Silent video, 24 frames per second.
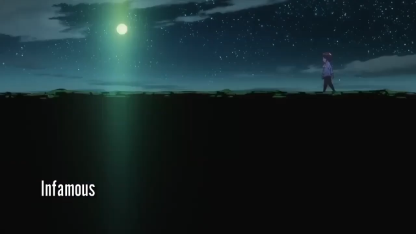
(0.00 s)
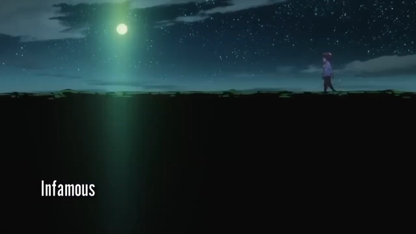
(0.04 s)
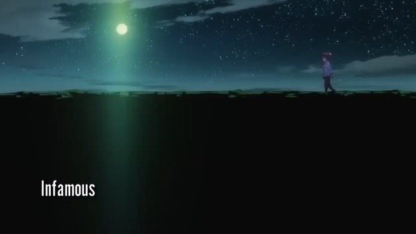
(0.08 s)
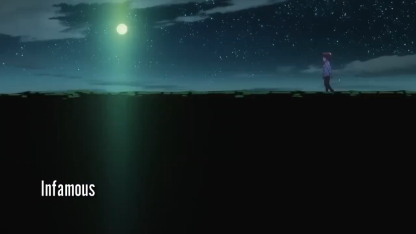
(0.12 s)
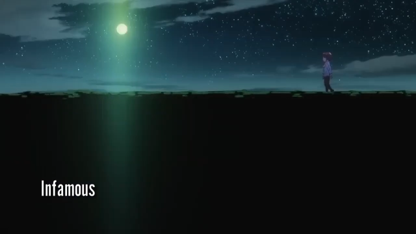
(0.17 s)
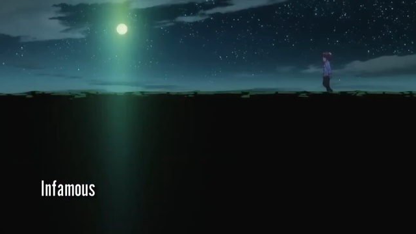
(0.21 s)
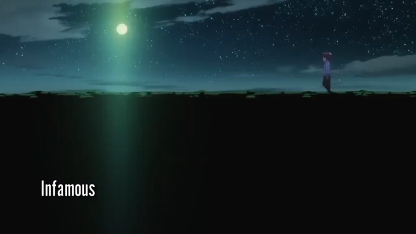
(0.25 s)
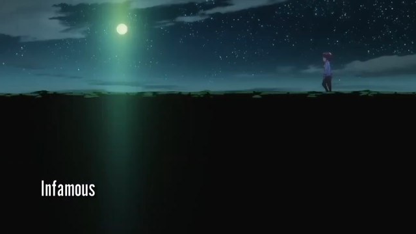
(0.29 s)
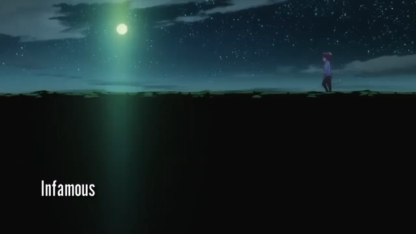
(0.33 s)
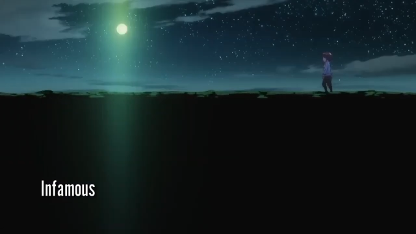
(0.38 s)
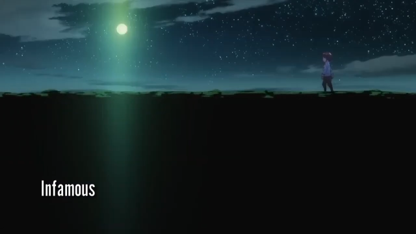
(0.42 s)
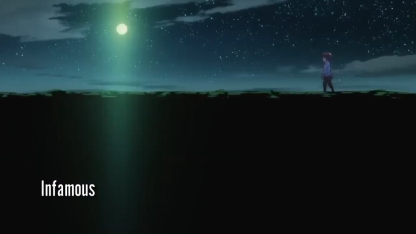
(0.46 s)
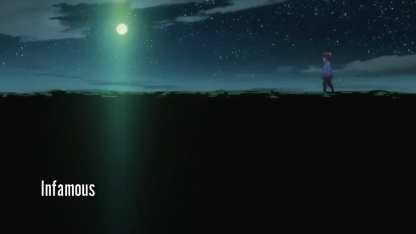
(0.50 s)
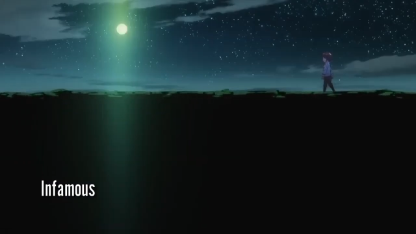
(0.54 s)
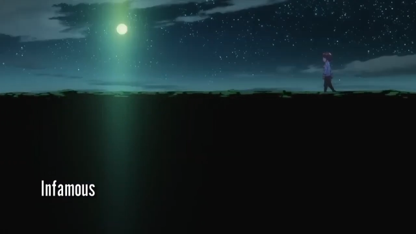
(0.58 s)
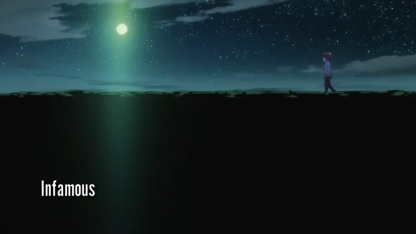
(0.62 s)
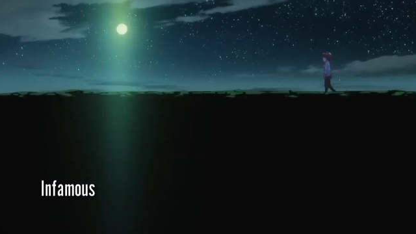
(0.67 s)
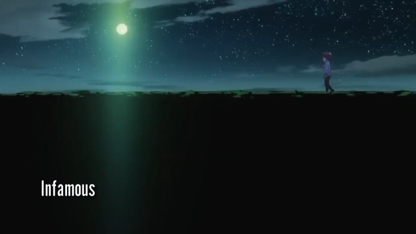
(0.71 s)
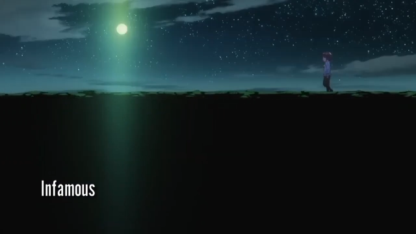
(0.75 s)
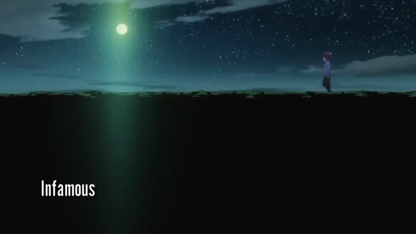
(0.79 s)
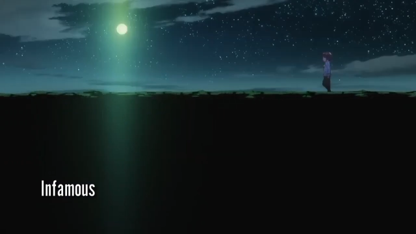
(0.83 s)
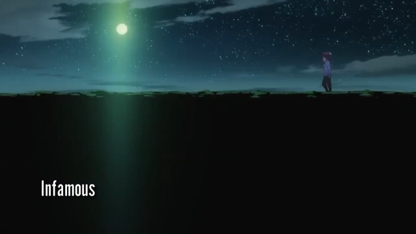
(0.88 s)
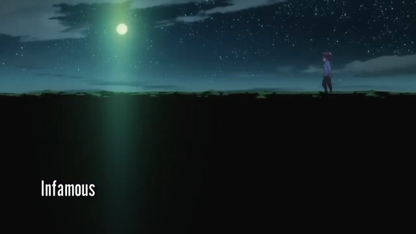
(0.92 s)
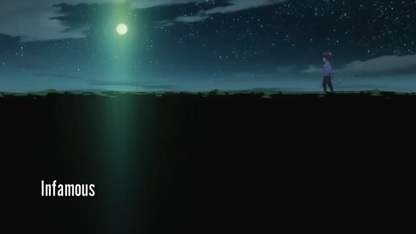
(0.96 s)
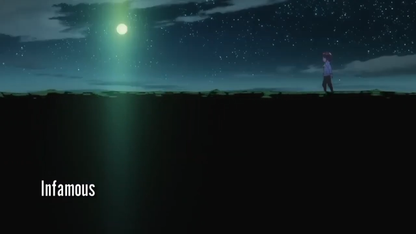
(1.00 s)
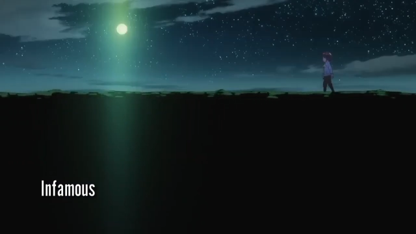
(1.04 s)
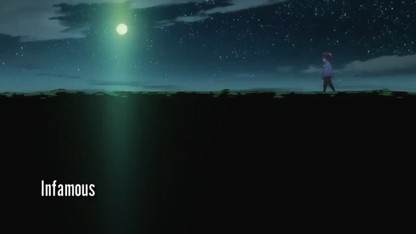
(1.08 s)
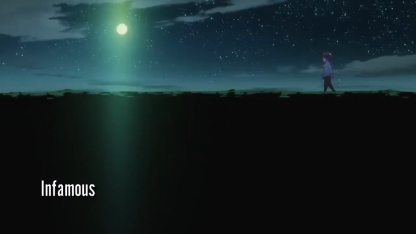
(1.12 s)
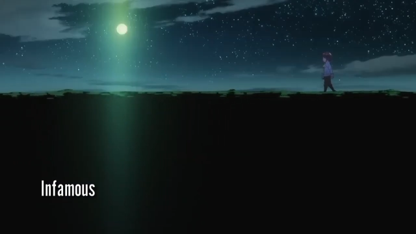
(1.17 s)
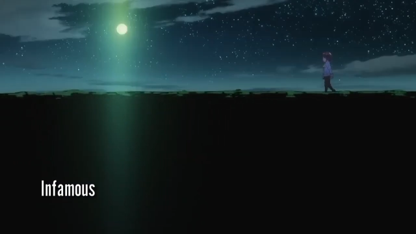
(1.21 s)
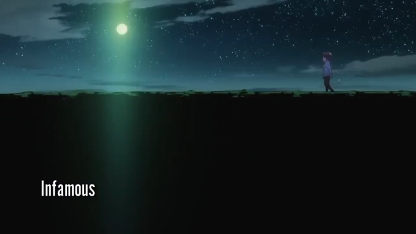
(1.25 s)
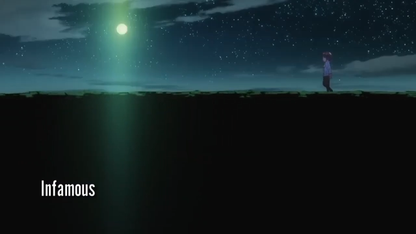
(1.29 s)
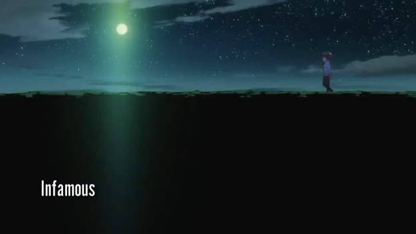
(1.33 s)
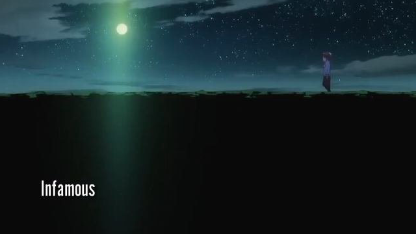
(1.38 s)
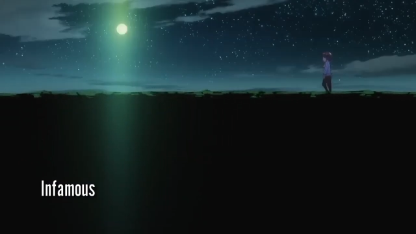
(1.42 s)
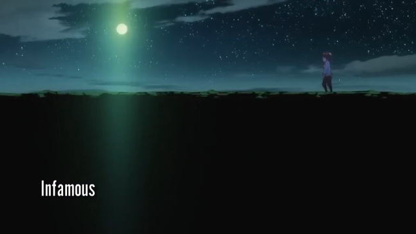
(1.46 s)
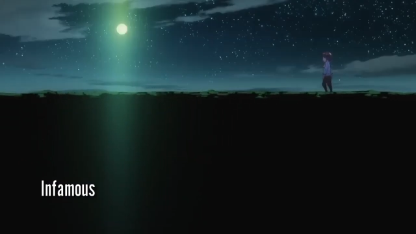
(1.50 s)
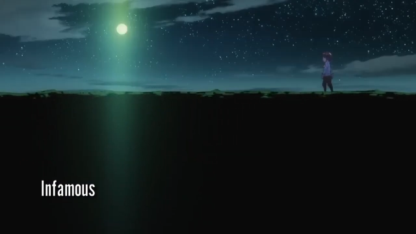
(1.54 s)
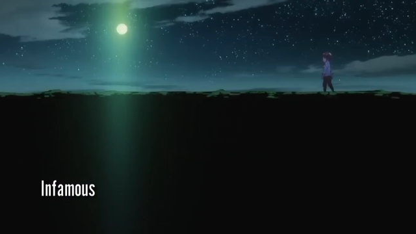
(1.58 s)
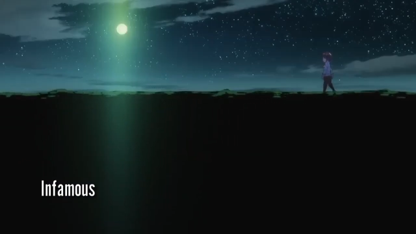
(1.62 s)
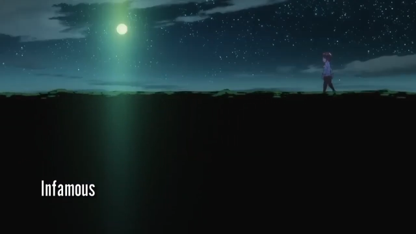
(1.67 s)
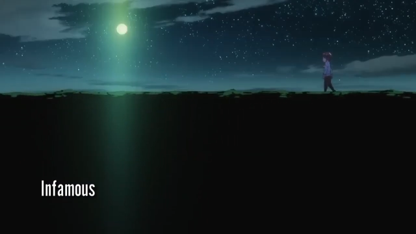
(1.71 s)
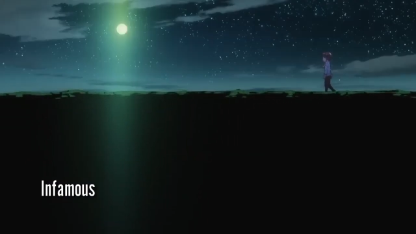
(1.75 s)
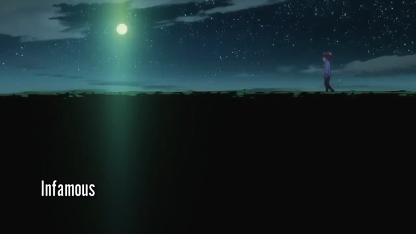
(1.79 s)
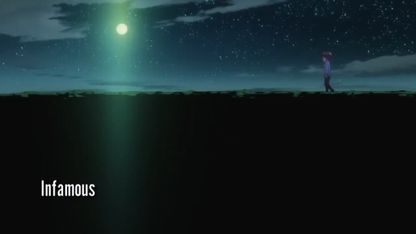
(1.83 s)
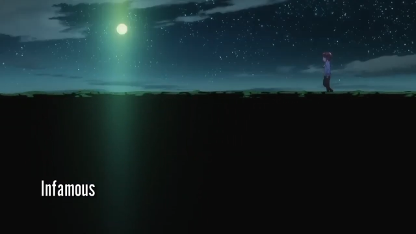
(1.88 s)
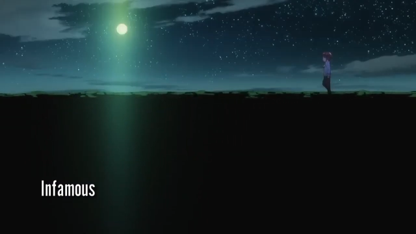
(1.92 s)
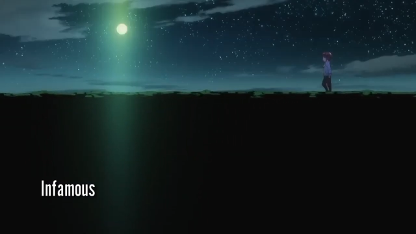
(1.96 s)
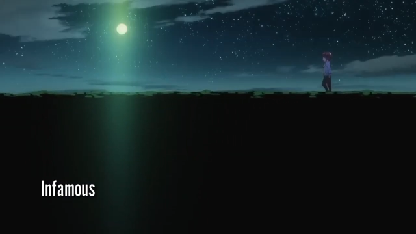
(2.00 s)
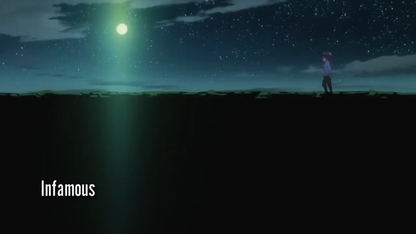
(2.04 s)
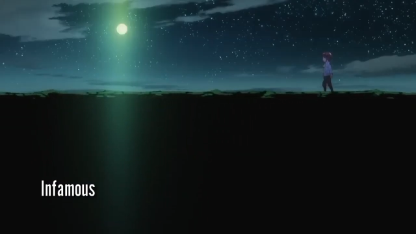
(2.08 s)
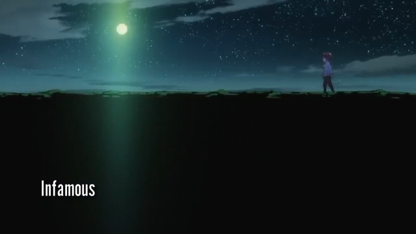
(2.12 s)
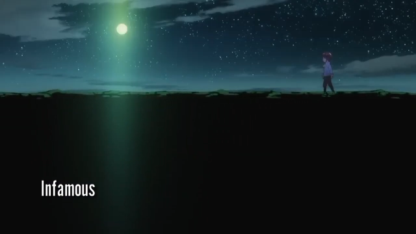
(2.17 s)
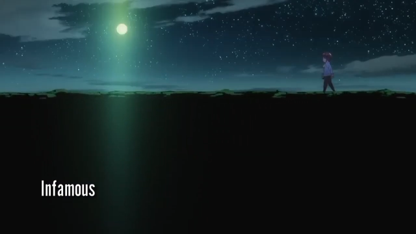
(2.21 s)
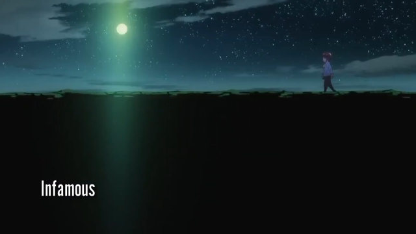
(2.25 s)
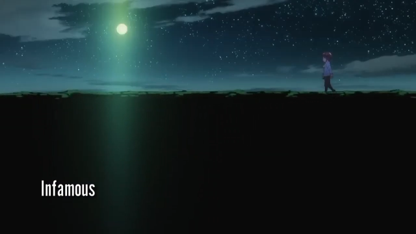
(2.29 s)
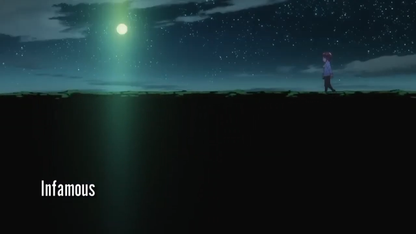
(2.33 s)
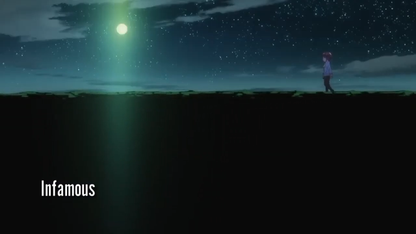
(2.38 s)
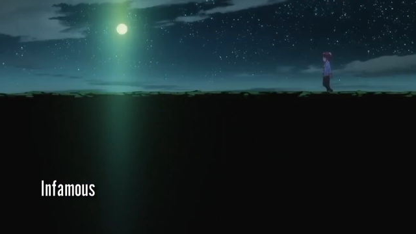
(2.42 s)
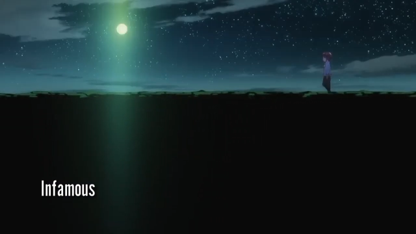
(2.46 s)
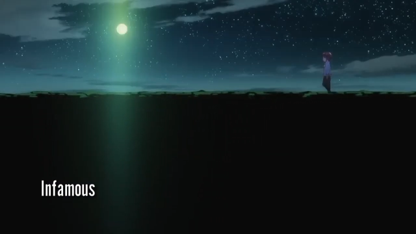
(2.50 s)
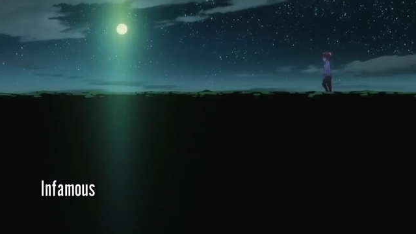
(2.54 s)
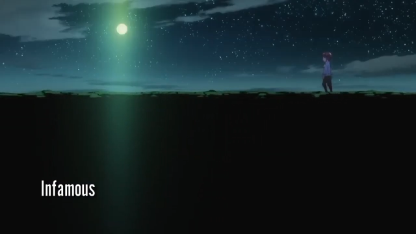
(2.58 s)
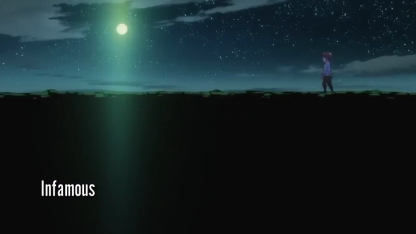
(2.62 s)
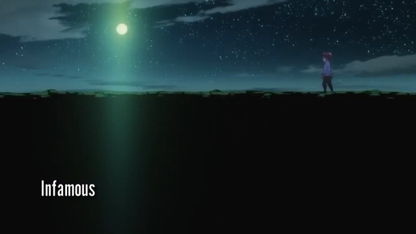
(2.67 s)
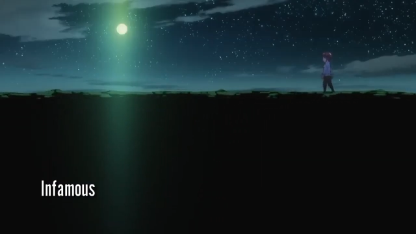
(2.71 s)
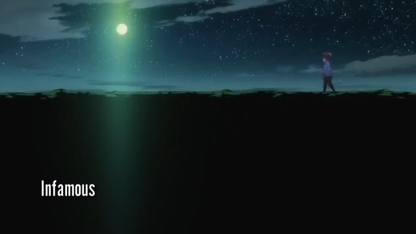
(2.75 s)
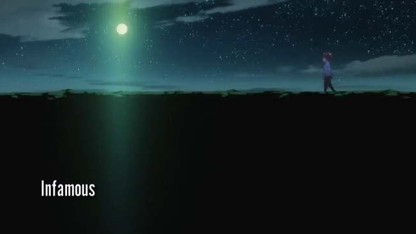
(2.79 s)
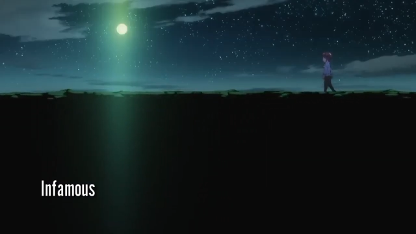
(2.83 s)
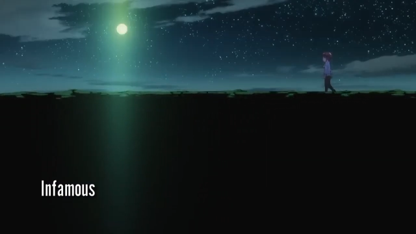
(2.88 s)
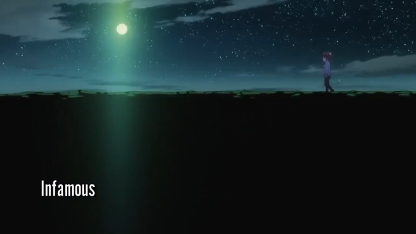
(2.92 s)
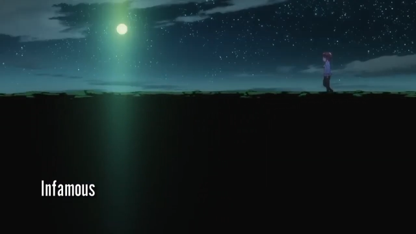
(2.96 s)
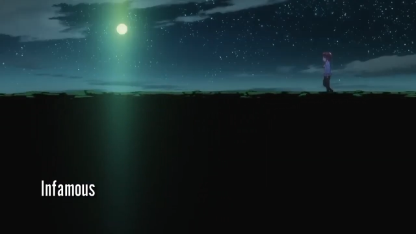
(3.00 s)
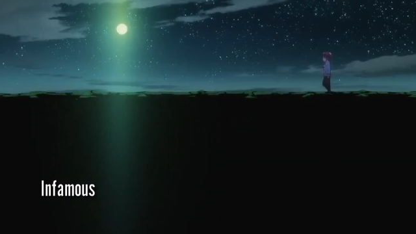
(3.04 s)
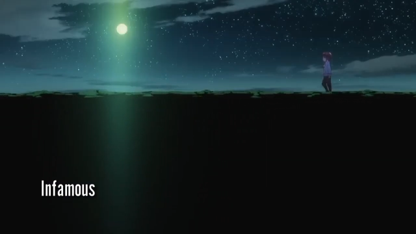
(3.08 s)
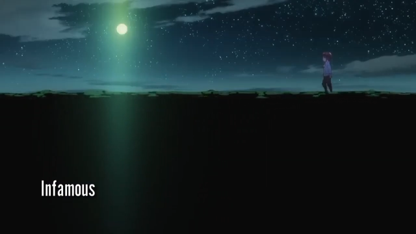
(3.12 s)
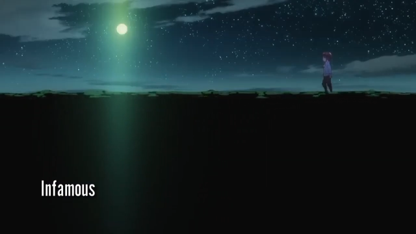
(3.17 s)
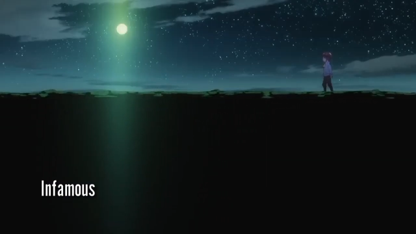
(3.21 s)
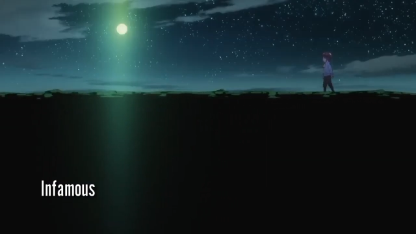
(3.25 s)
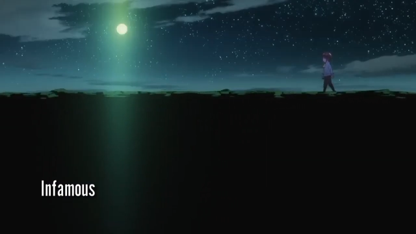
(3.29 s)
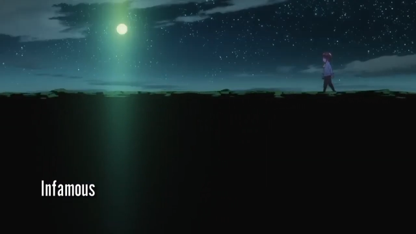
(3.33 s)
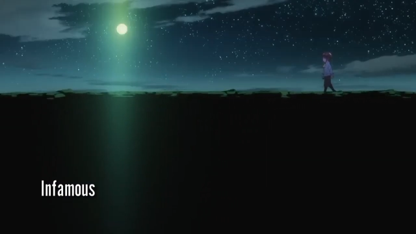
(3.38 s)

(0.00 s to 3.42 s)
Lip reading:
[unreadable: no face in view]